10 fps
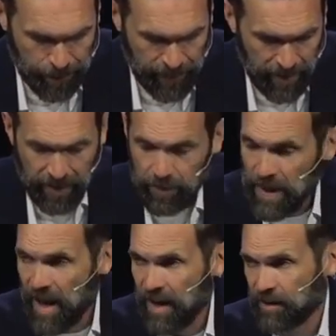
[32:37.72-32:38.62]
And let's
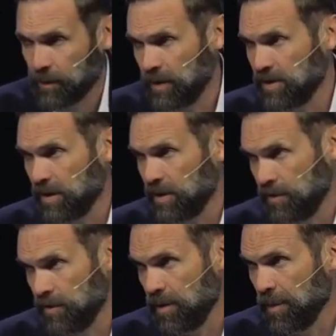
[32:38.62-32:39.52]
be honest with each other
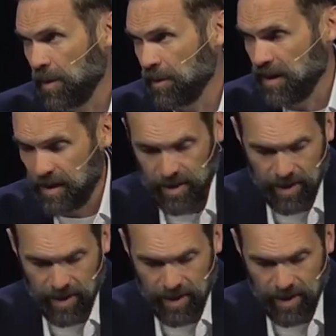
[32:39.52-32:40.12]
for a moment.